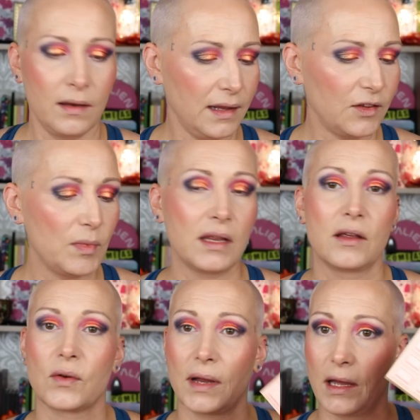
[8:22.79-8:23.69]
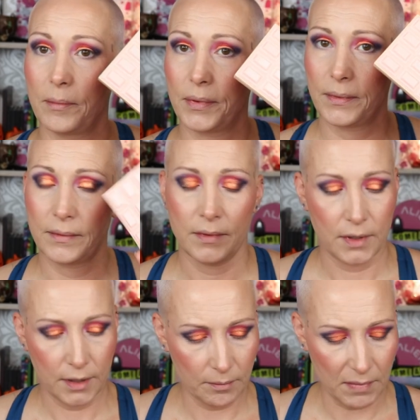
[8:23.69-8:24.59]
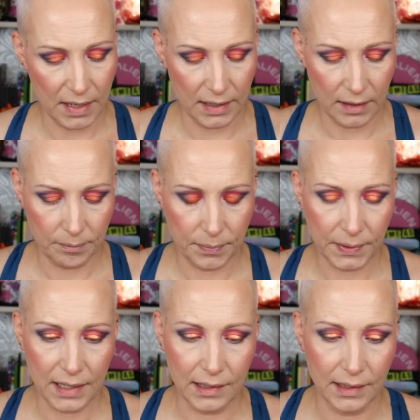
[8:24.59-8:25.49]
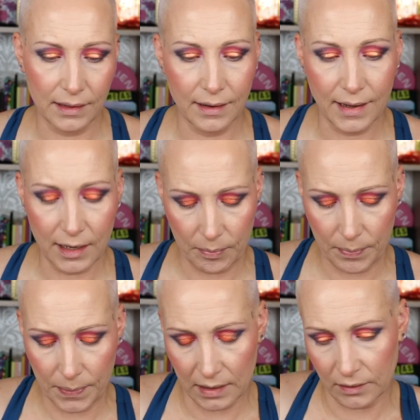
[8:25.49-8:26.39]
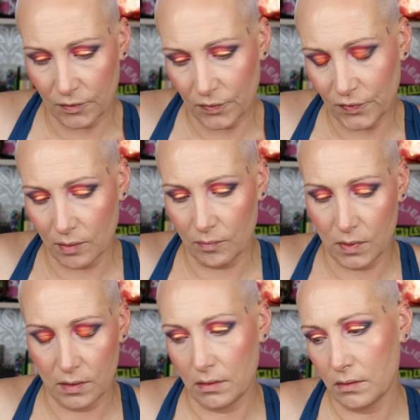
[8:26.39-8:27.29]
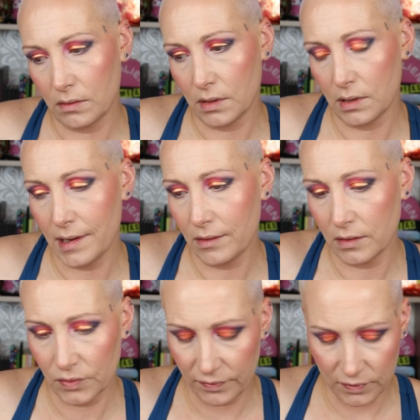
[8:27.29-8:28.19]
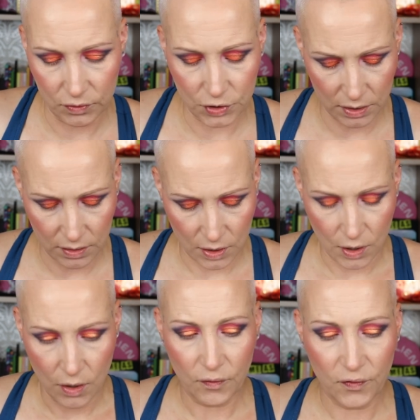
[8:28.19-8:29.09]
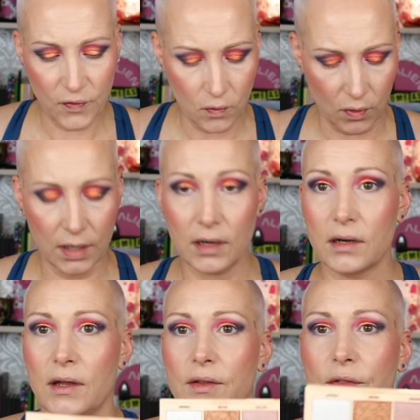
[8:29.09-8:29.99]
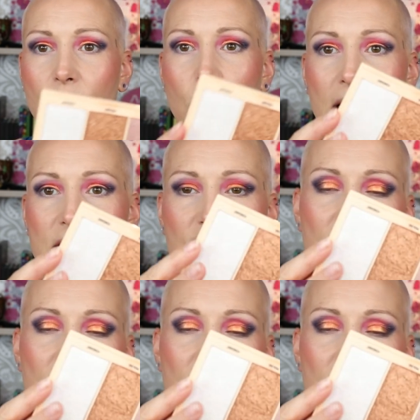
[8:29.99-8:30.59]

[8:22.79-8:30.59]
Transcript: Let me grab uh, my um, Praline palette from uh, I Heart Revolution for the white